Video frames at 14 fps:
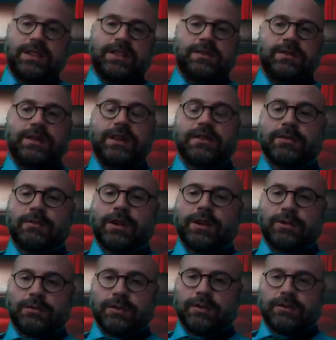to either while
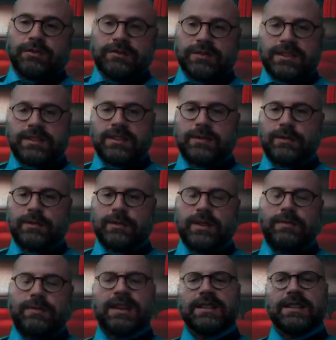you were listening to me read,
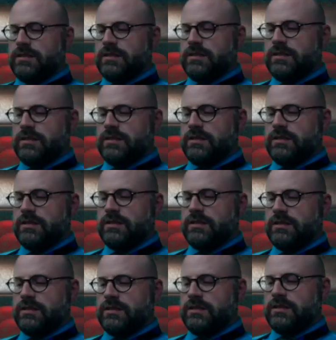because
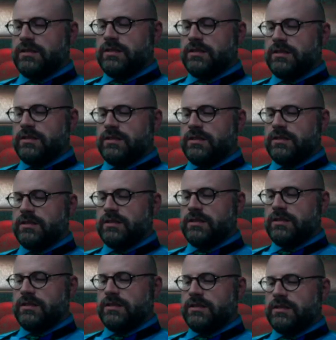just
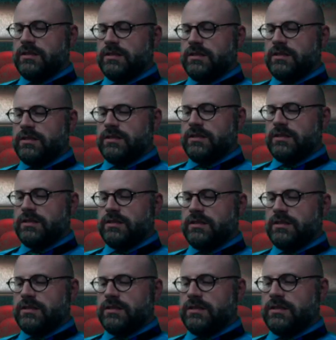based on
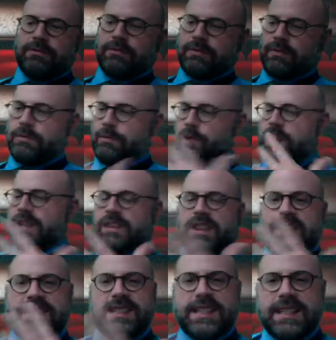what the
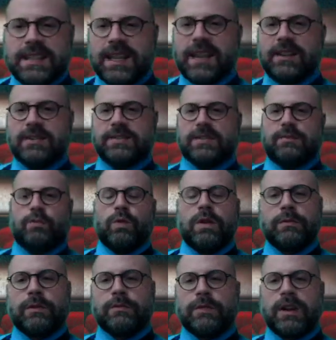details and what
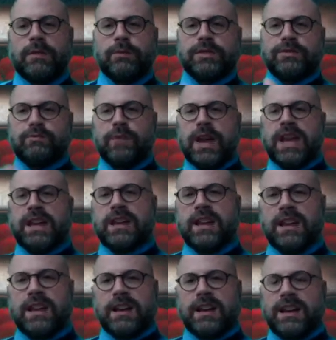was read,
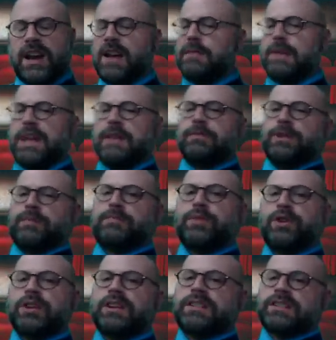I'm able to
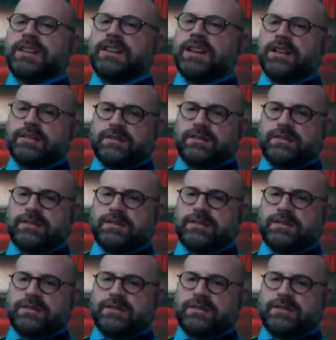put it together.